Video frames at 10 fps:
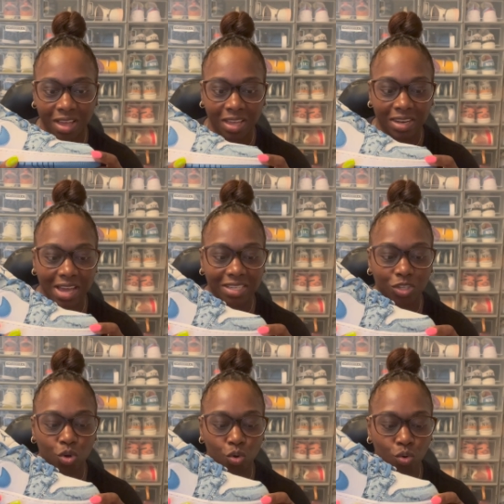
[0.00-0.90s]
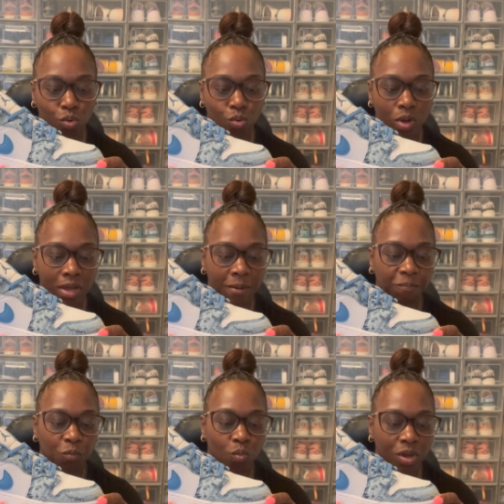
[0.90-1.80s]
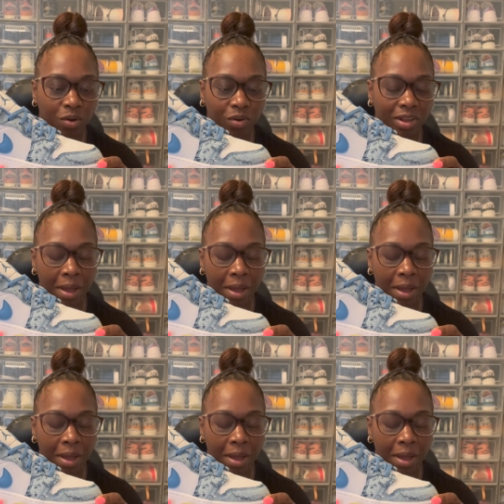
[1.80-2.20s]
nice, cool, wintery,